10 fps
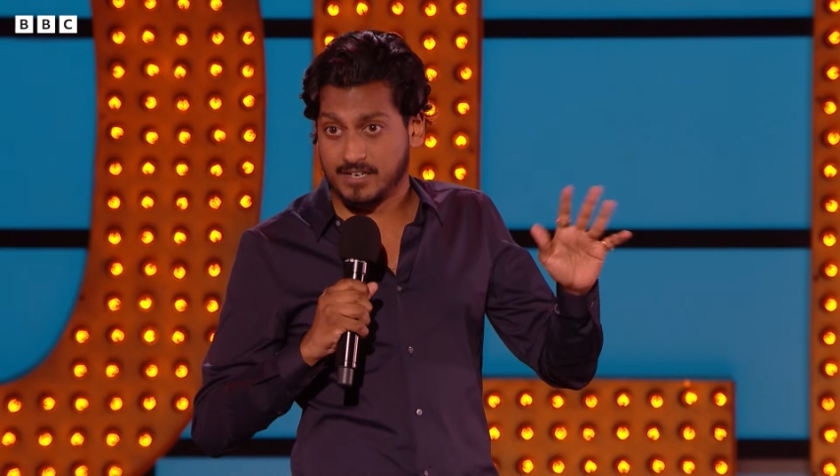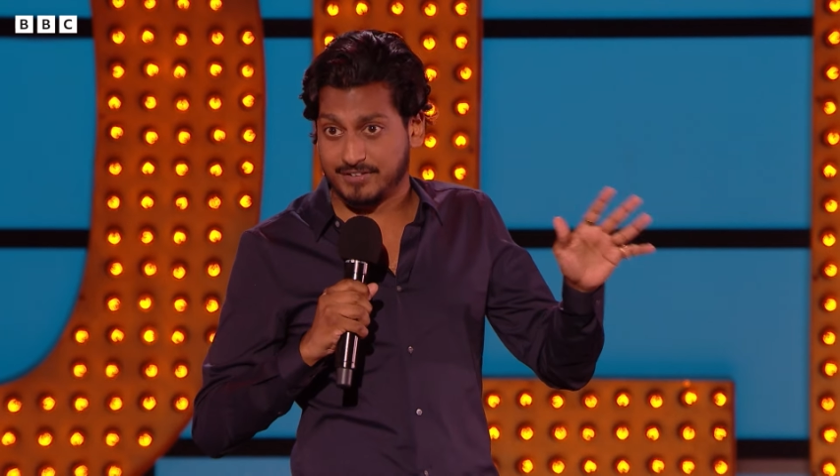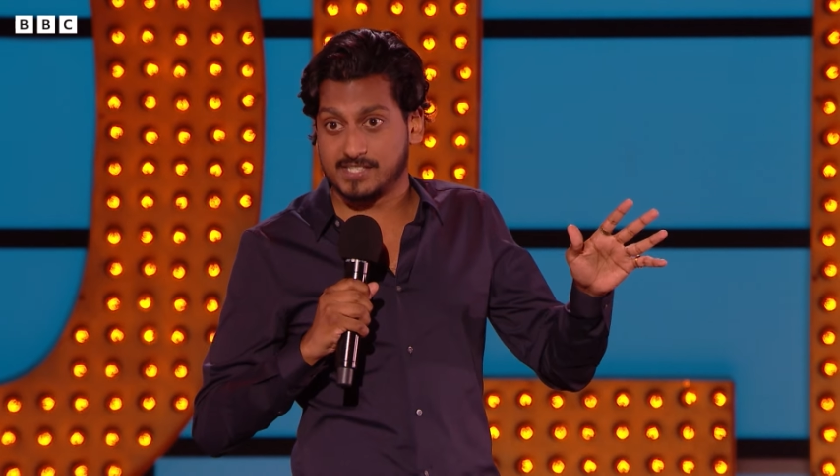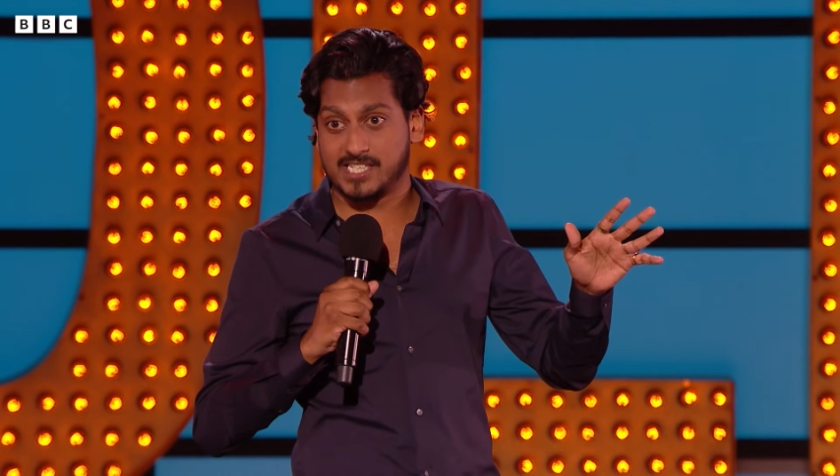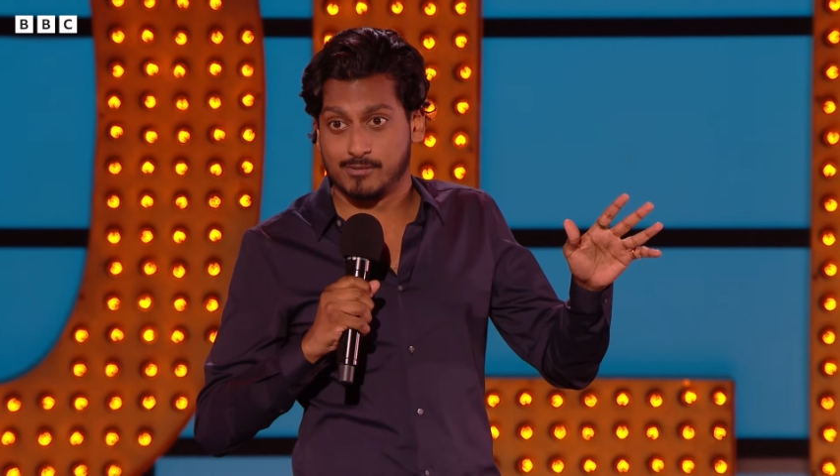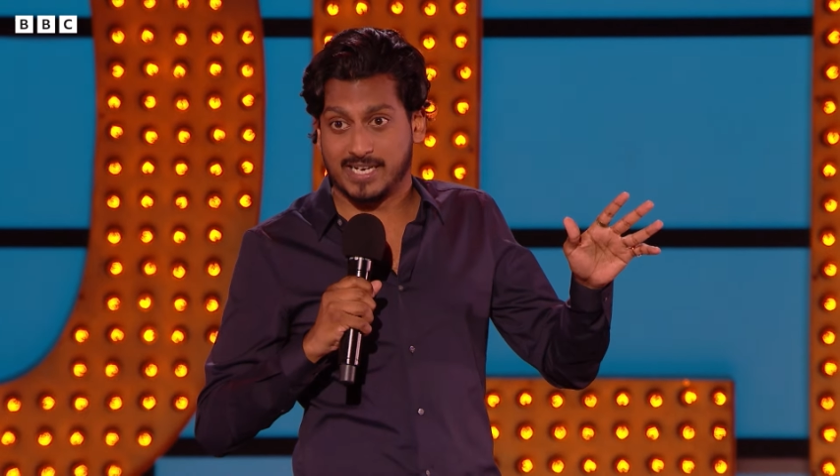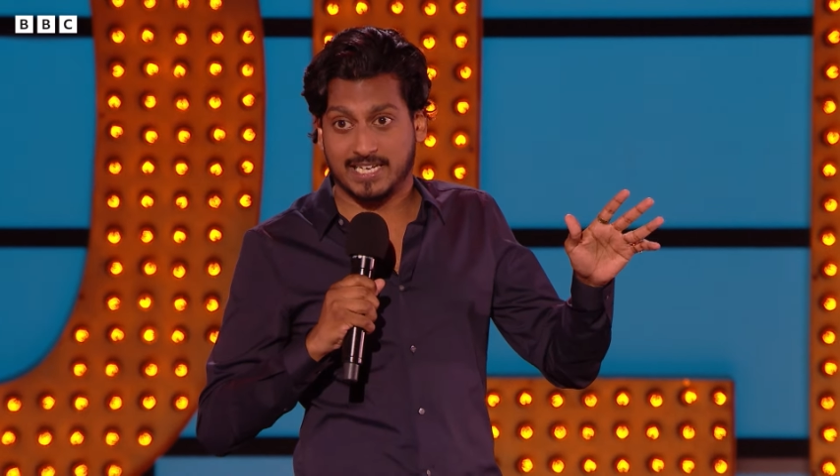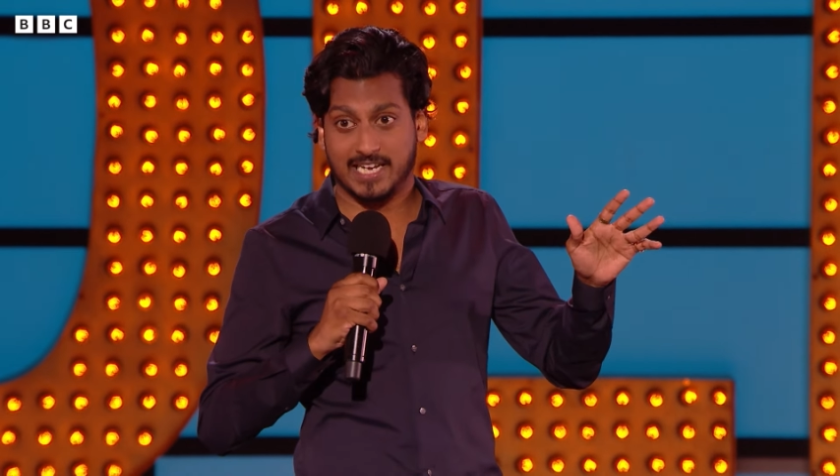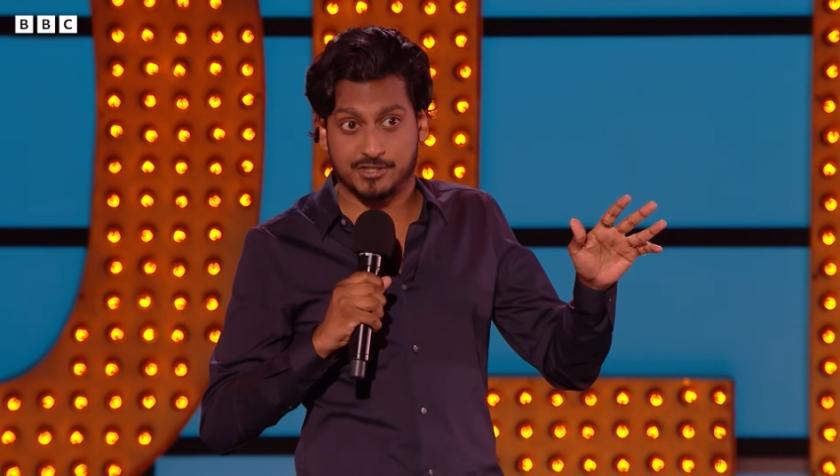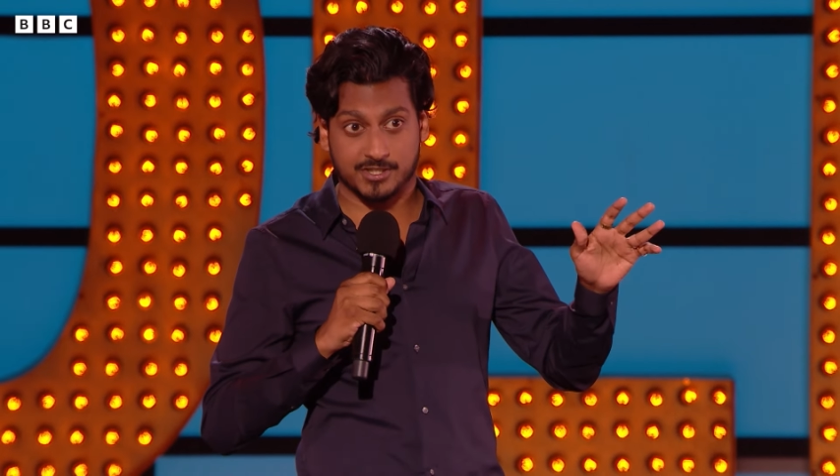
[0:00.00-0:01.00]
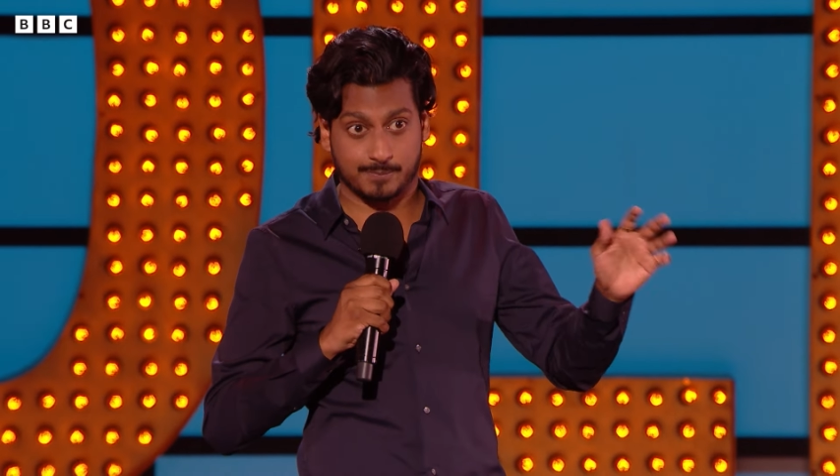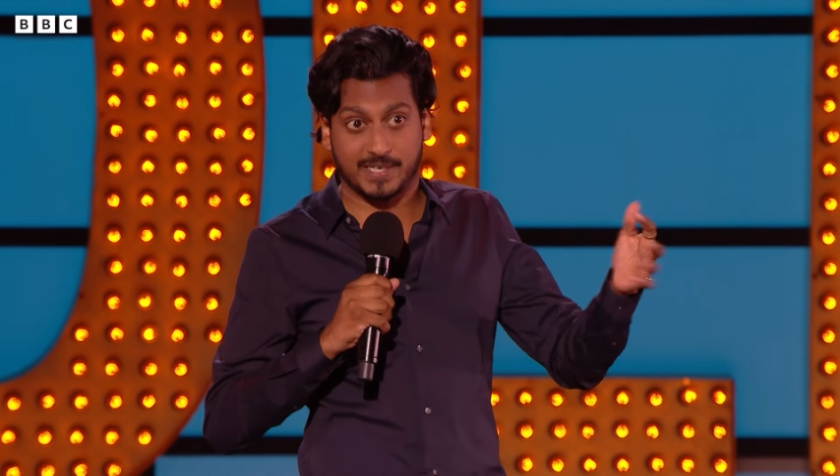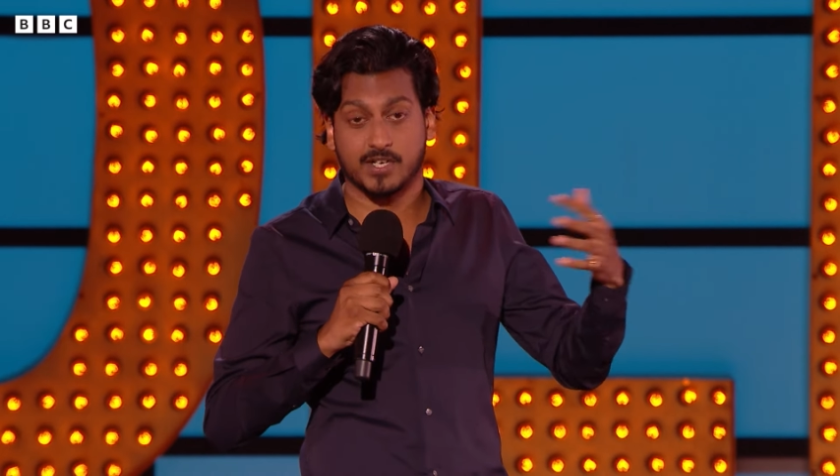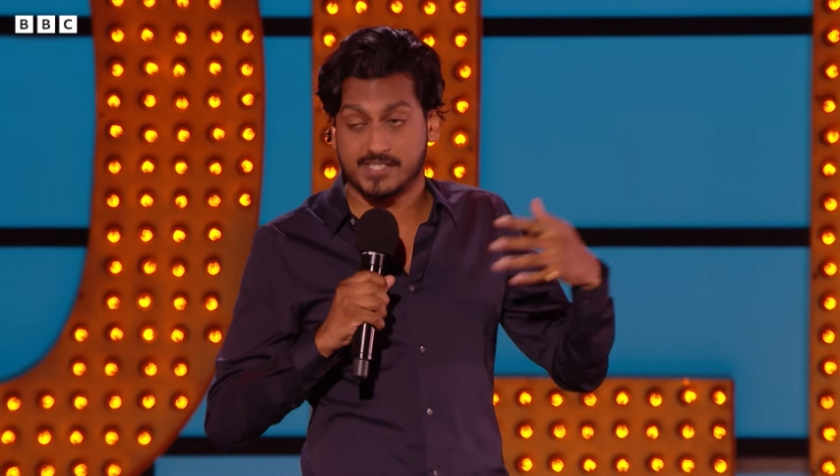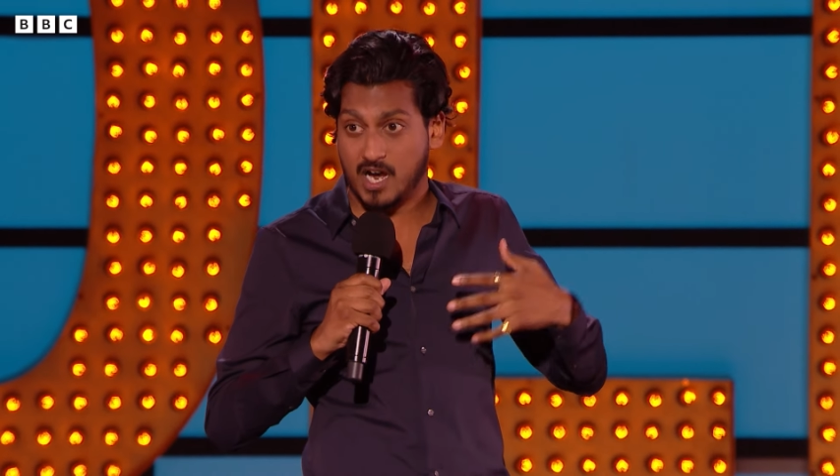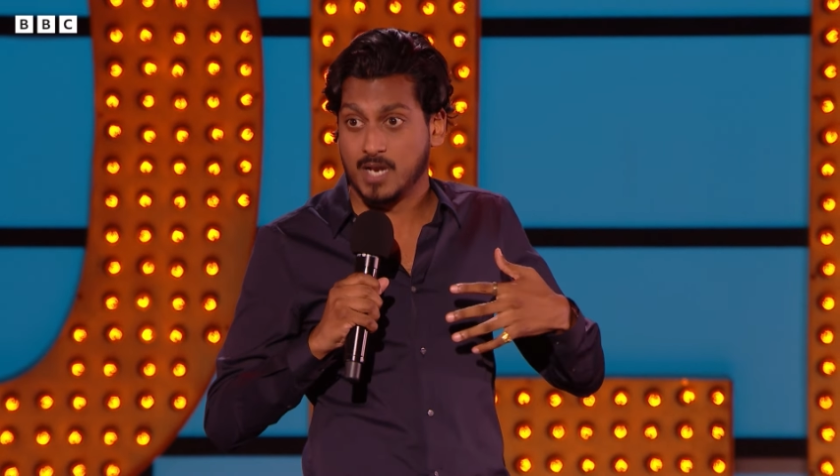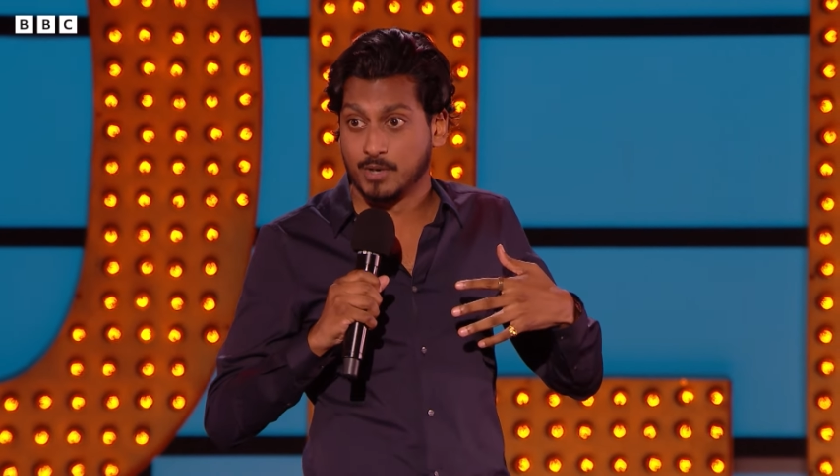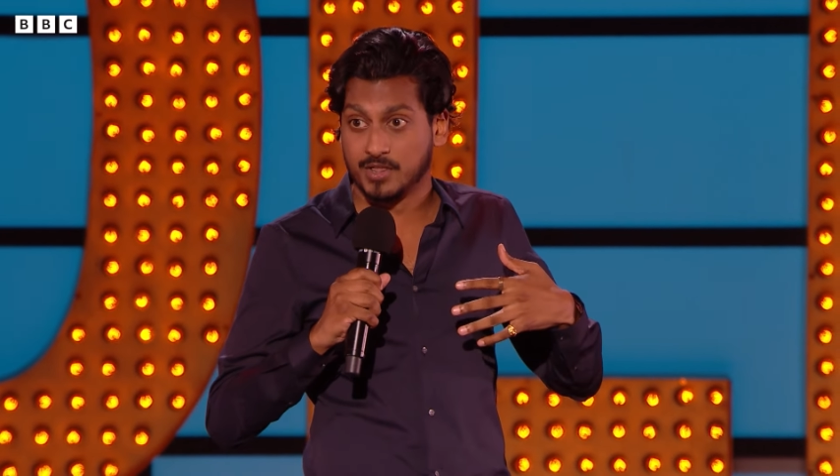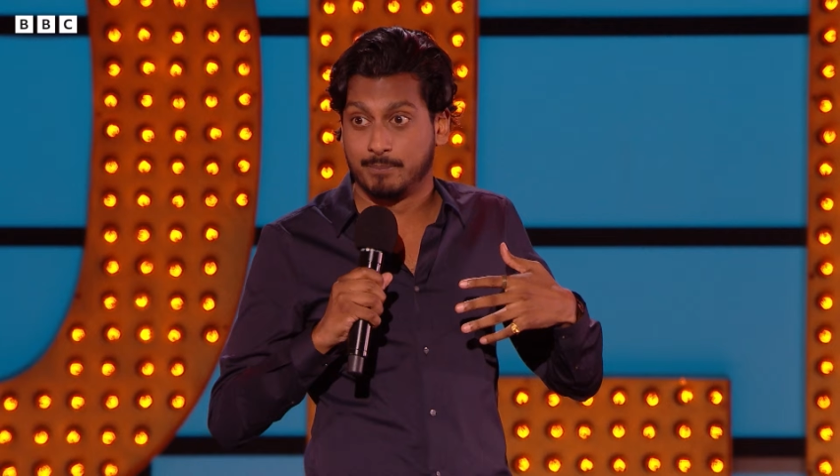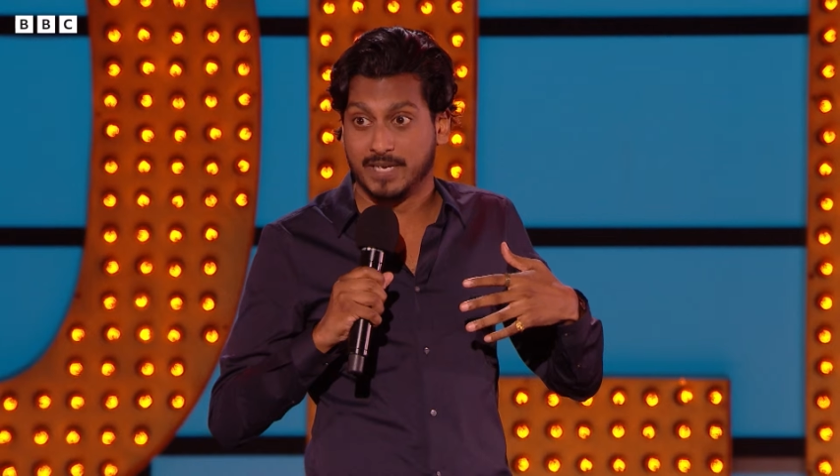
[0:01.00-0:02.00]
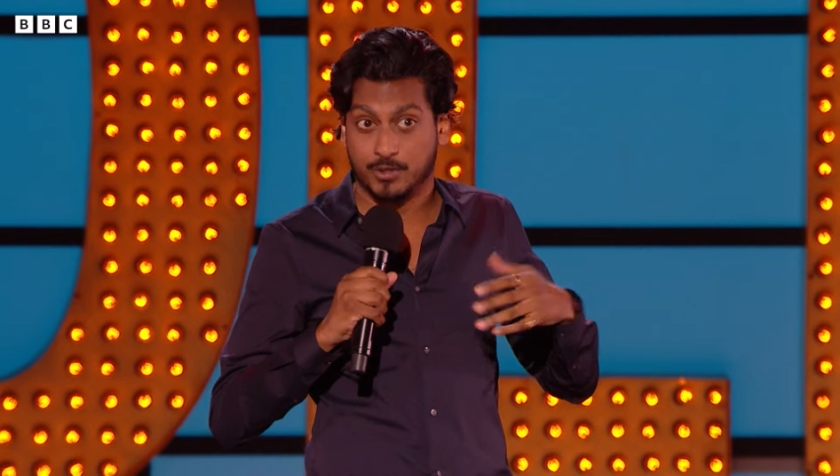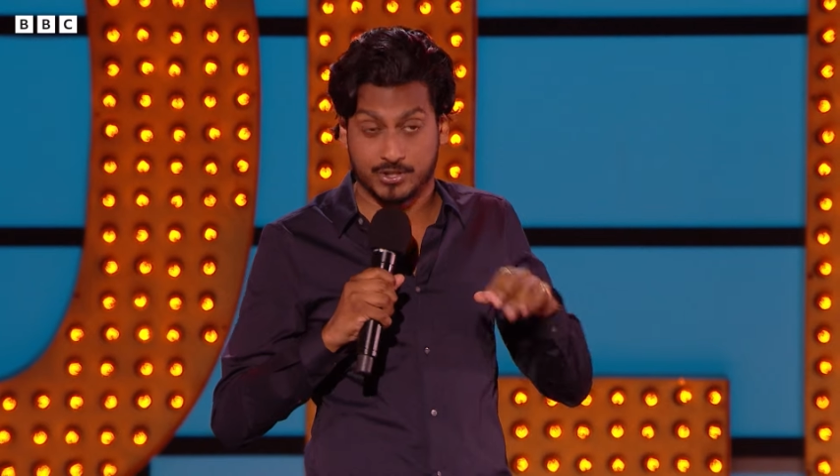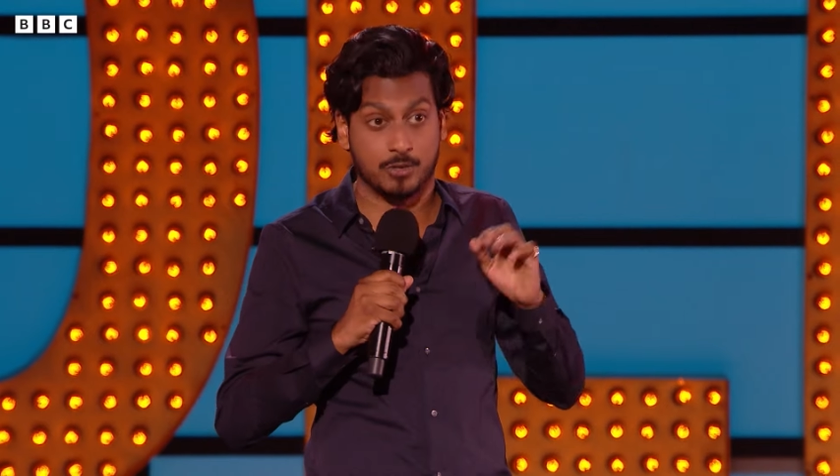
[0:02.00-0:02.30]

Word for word: diversity regulations, because I'm on the bill,